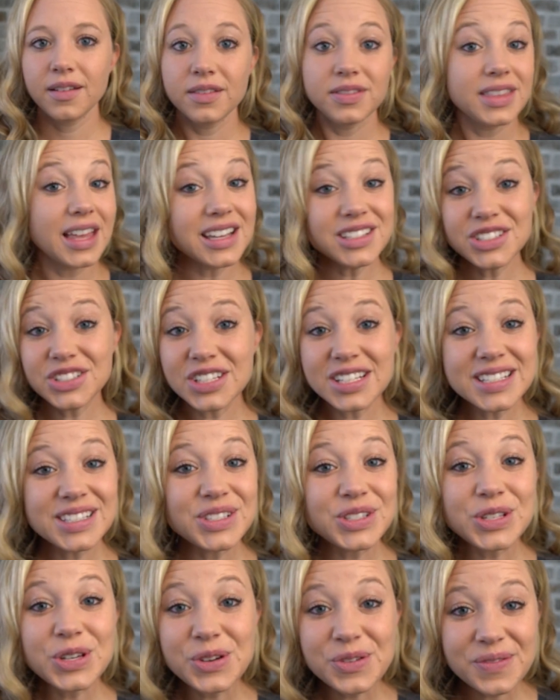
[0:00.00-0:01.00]
That's
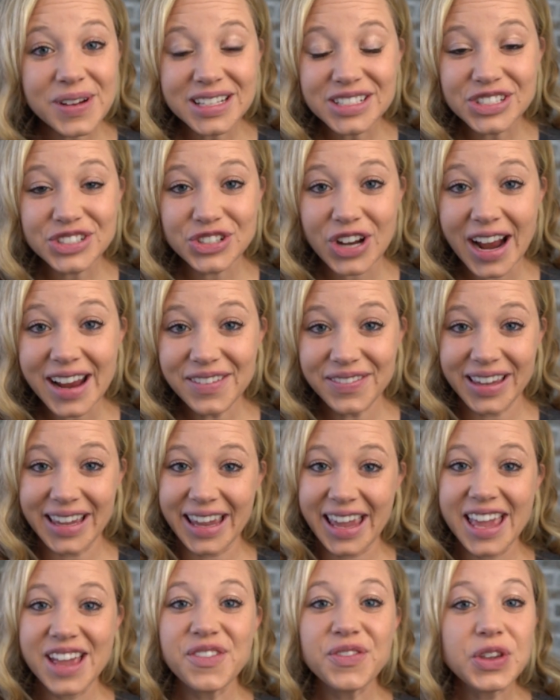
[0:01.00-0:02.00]
just too much driving.
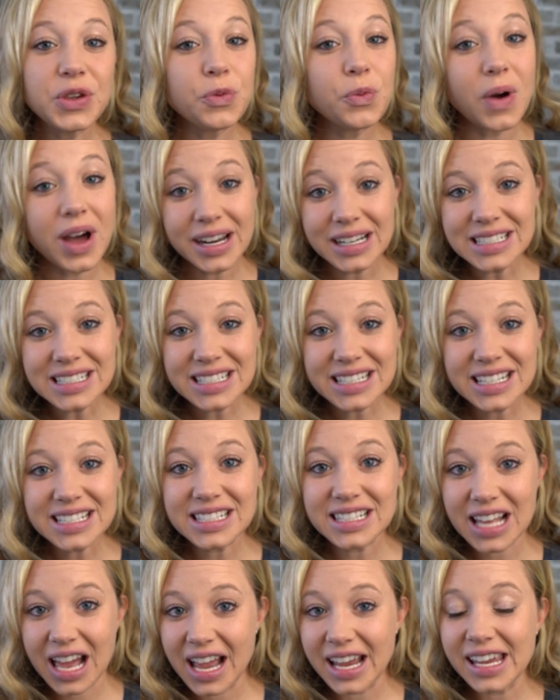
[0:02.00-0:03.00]
If you want to see
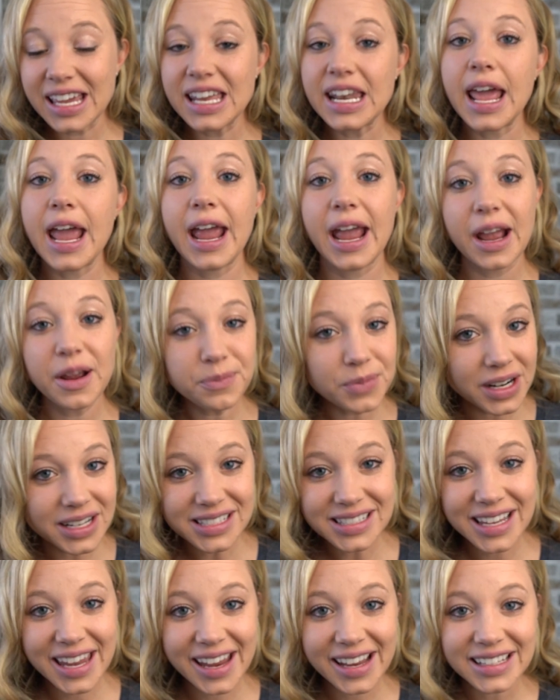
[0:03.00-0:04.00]
Zion and
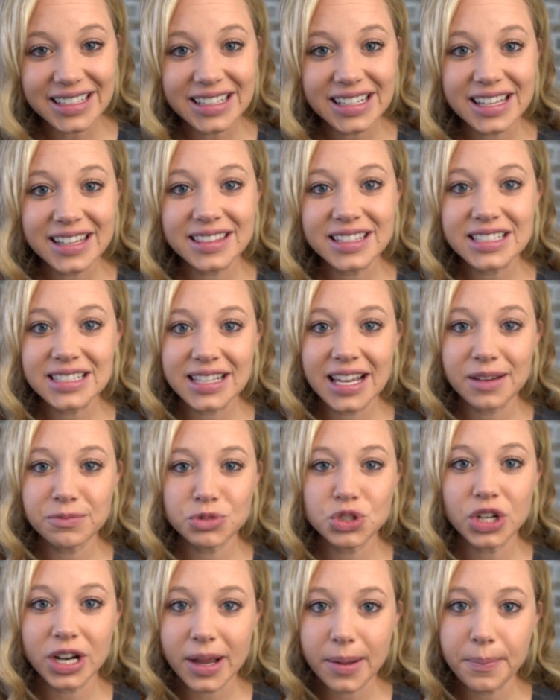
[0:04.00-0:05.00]
Bryce Canyon in the same
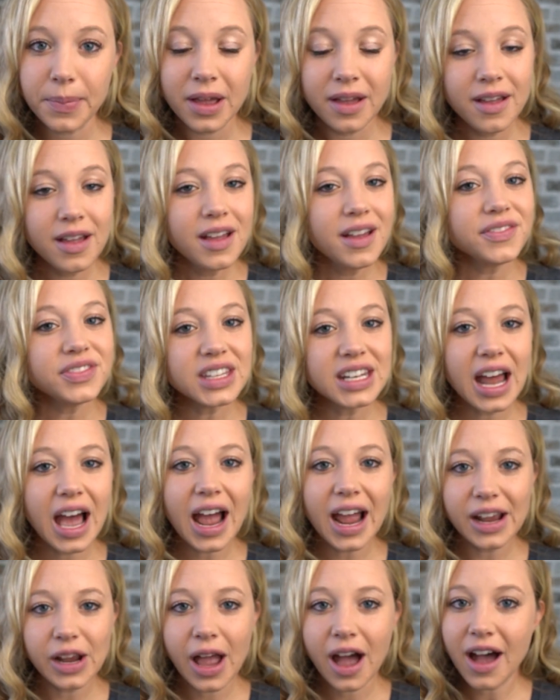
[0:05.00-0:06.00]
trip, then
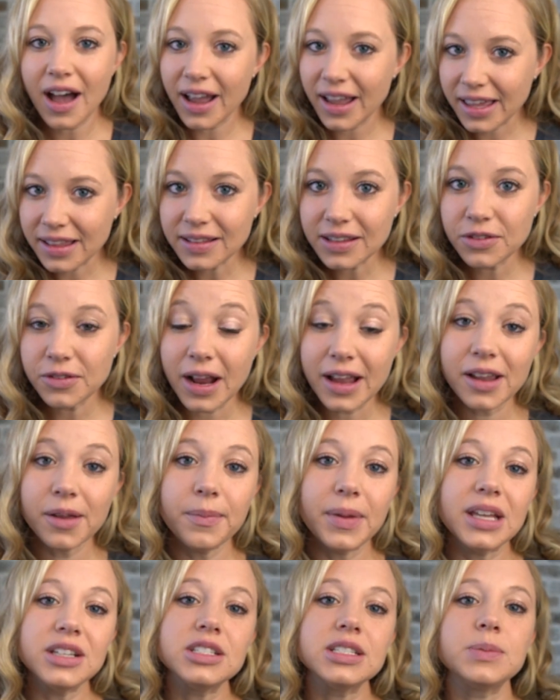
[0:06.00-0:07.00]
I highly
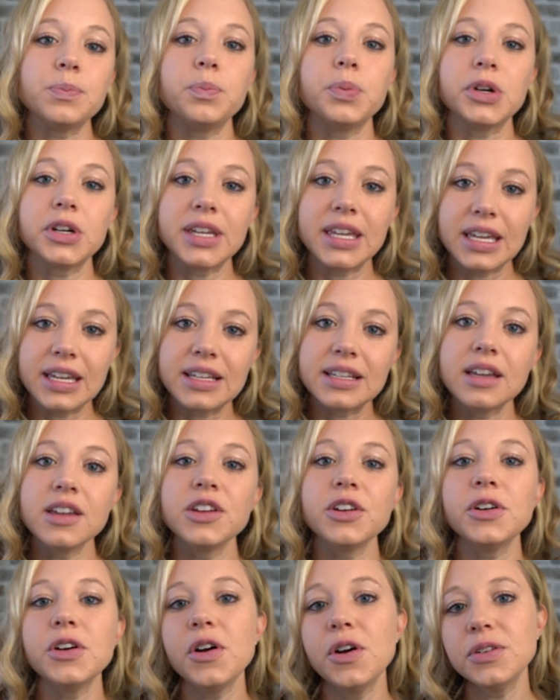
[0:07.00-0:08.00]
recommend just booking
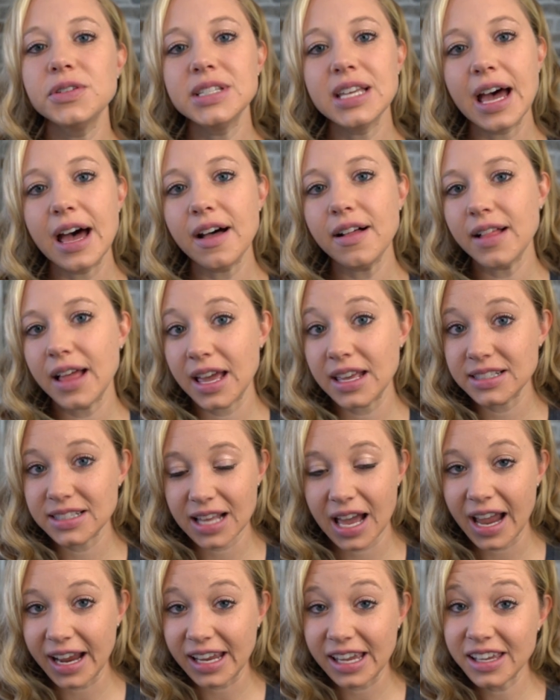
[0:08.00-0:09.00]
your hotel at
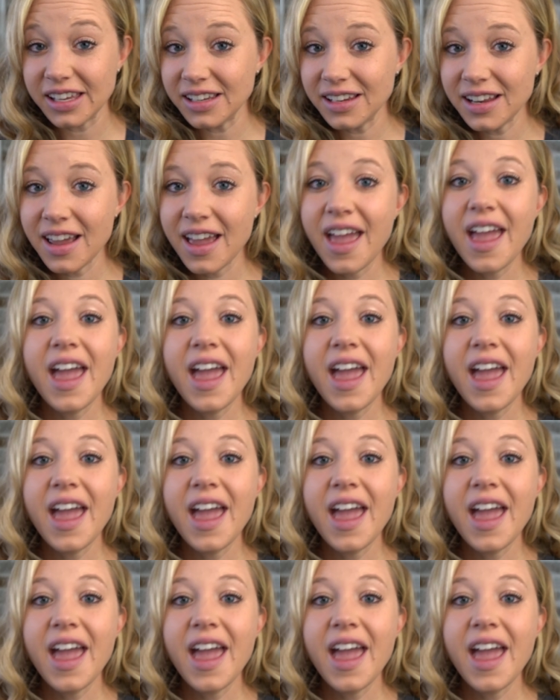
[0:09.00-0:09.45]
Zion